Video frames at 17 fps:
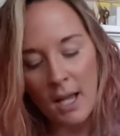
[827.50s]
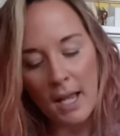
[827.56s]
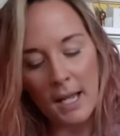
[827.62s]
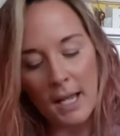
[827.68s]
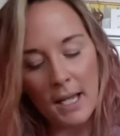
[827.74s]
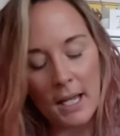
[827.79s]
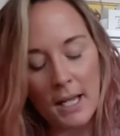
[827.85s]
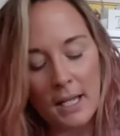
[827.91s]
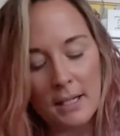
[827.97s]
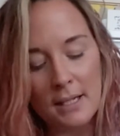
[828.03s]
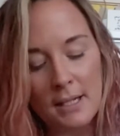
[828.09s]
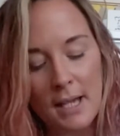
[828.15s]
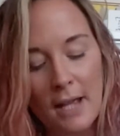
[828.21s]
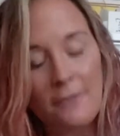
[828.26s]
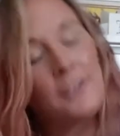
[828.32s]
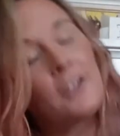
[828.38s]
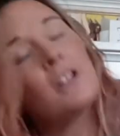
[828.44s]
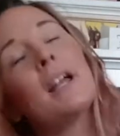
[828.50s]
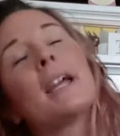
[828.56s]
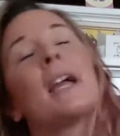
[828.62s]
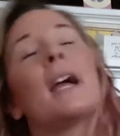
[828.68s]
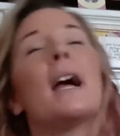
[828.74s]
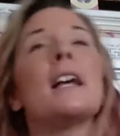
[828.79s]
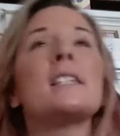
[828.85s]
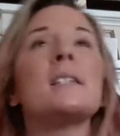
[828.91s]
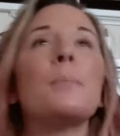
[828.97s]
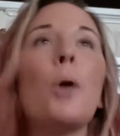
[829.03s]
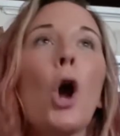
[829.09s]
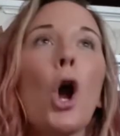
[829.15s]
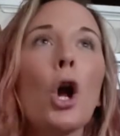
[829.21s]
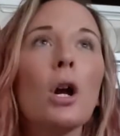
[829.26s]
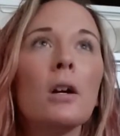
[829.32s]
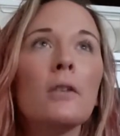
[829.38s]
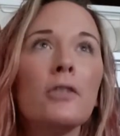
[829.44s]
And I feel like as a
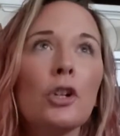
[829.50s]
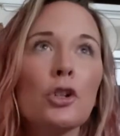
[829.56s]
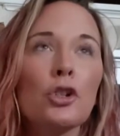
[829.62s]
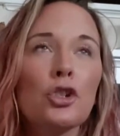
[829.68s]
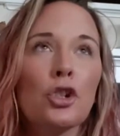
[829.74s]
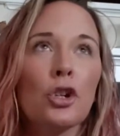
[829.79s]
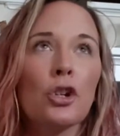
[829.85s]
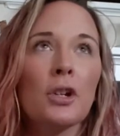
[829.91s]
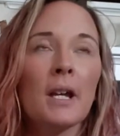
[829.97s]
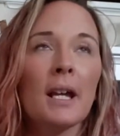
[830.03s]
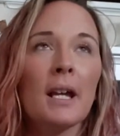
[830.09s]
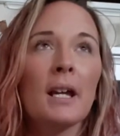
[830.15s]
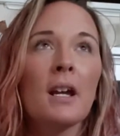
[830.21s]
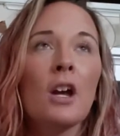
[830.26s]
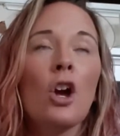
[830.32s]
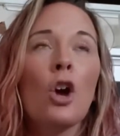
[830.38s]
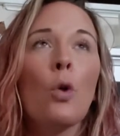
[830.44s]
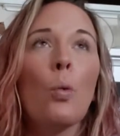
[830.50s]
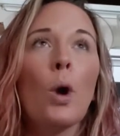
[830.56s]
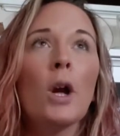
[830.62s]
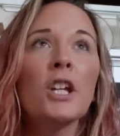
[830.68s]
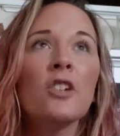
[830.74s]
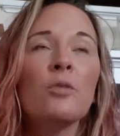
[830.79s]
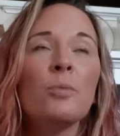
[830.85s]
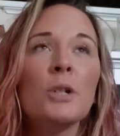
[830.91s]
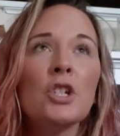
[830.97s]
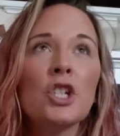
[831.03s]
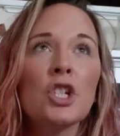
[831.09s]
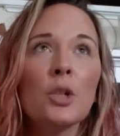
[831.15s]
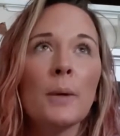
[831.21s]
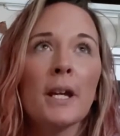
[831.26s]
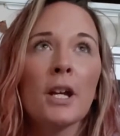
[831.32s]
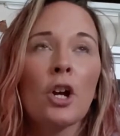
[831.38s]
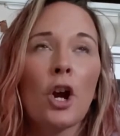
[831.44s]
part of your journey, what you've been
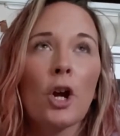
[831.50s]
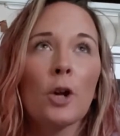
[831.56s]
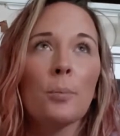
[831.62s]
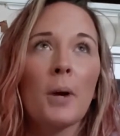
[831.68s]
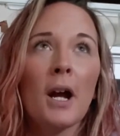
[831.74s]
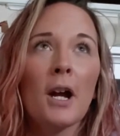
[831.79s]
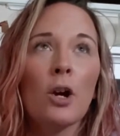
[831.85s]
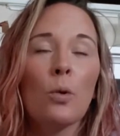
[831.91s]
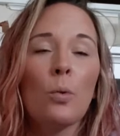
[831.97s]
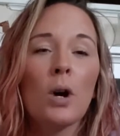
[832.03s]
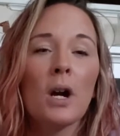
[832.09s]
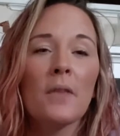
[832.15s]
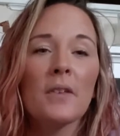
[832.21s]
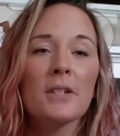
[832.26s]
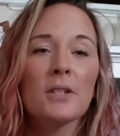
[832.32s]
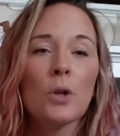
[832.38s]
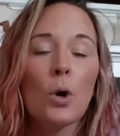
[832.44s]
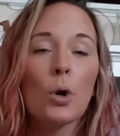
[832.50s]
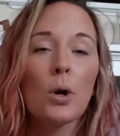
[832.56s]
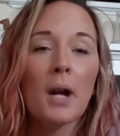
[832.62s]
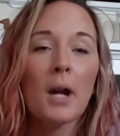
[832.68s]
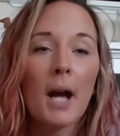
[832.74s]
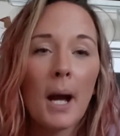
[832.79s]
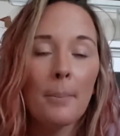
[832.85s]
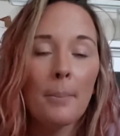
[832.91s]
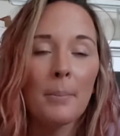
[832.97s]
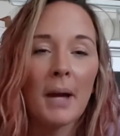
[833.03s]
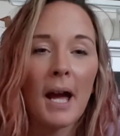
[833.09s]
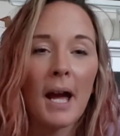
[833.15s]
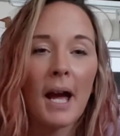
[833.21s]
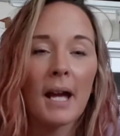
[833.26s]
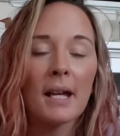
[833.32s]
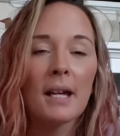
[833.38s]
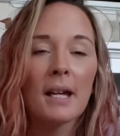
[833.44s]
doing, card pile one, this whole
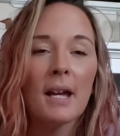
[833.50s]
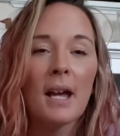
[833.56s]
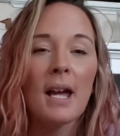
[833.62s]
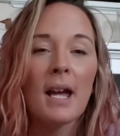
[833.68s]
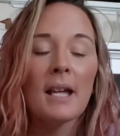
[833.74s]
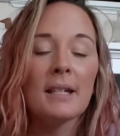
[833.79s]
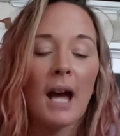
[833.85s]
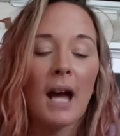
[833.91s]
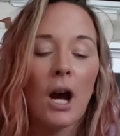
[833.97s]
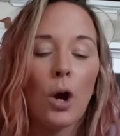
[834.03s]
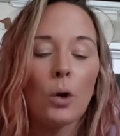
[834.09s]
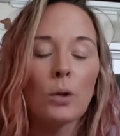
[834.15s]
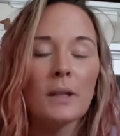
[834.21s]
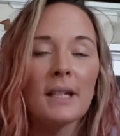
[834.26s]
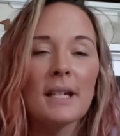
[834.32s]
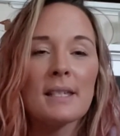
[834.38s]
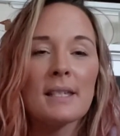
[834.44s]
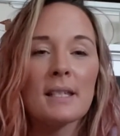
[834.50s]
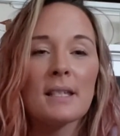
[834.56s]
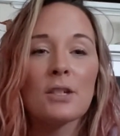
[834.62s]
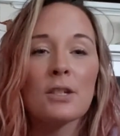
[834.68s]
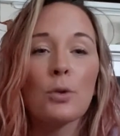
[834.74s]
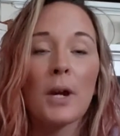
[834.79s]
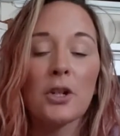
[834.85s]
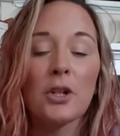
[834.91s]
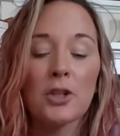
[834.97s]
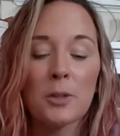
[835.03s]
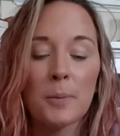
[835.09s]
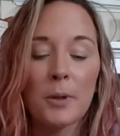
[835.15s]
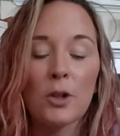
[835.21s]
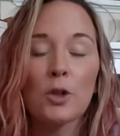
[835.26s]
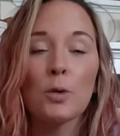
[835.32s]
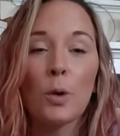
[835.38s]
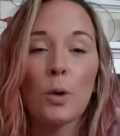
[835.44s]
comeback, not only is it this greater
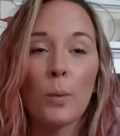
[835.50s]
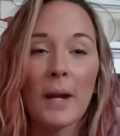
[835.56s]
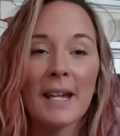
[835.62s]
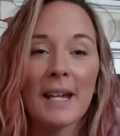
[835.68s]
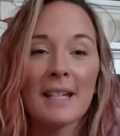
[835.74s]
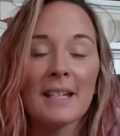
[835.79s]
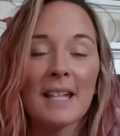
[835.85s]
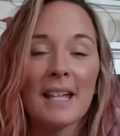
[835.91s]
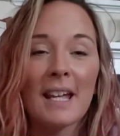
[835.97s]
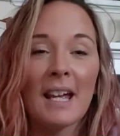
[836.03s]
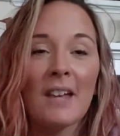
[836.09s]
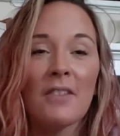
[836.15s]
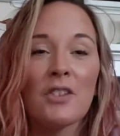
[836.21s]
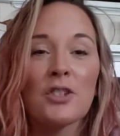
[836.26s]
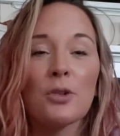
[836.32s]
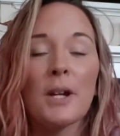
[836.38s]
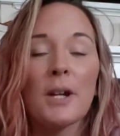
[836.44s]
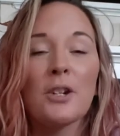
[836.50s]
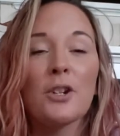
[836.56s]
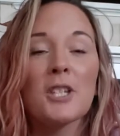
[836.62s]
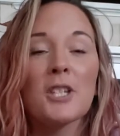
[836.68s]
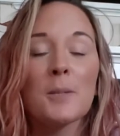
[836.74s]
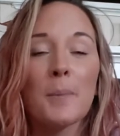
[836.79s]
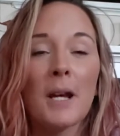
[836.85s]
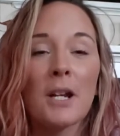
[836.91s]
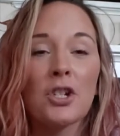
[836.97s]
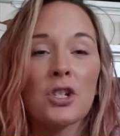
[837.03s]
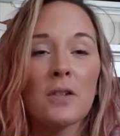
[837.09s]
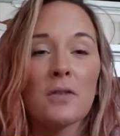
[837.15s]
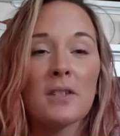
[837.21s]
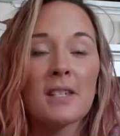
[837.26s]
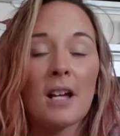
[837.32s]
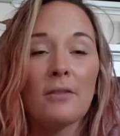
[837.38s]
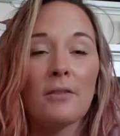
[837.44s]
spiritual awakening and this greater expansion of
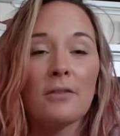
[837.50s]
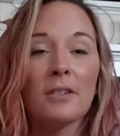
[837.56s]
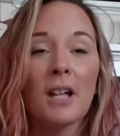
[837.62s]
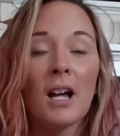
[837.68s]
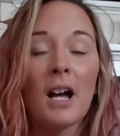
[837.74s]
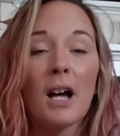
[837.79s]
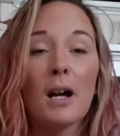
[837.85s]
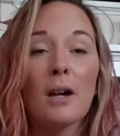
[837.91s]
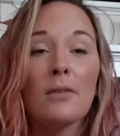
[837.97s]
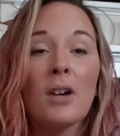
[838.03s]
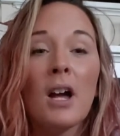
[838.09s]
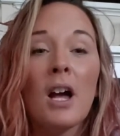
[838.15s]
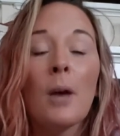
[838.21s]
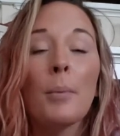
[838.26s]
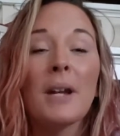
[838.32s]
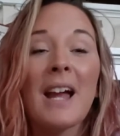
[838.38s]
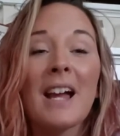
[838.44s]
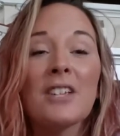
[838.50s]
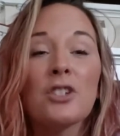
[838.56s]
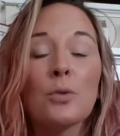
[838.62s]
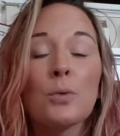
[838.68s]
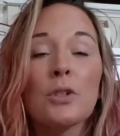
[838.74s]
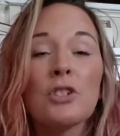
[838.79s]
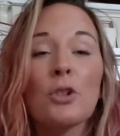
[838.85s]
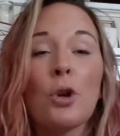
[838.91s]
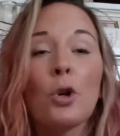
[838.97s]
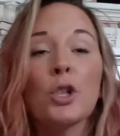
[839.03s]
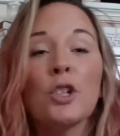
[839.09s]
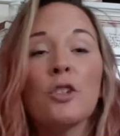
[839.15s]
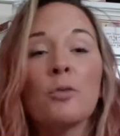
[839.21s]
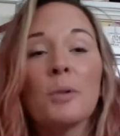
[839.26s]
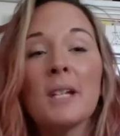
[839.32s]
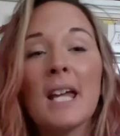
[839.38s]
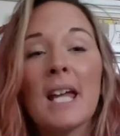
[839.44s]
self-love, but as a result,
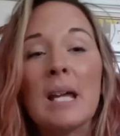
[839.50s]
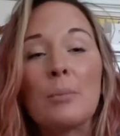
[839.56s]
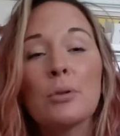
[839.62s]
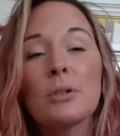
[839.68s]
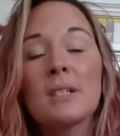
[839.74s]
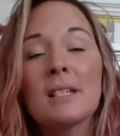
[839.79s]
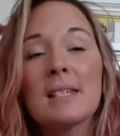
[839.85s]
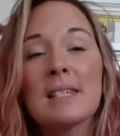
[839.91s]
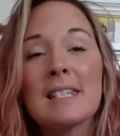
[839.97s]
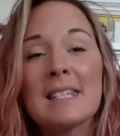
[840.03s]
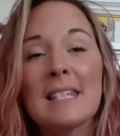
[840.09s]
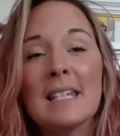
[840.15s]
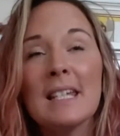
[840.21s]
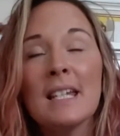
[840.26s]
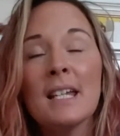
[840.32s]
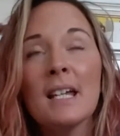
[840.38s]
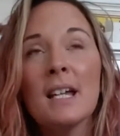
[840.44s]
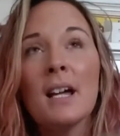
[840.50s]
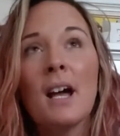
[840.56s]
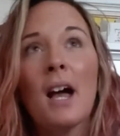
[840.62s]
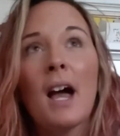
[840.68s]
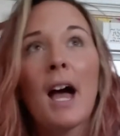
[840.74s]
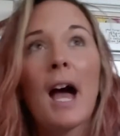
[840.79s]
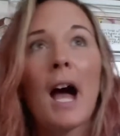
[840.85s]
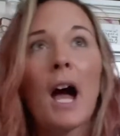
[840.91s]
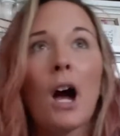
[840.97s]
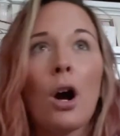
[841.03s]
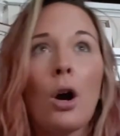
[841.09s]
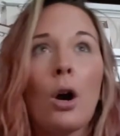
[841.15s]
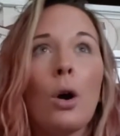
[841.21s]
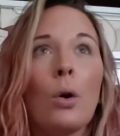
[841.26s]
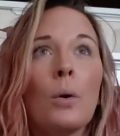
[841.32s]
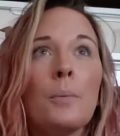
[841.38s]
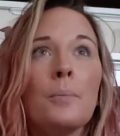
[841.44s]
you've been able to see
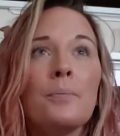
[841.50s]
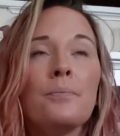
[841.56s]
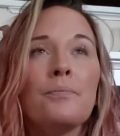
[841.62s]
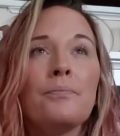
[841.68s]
how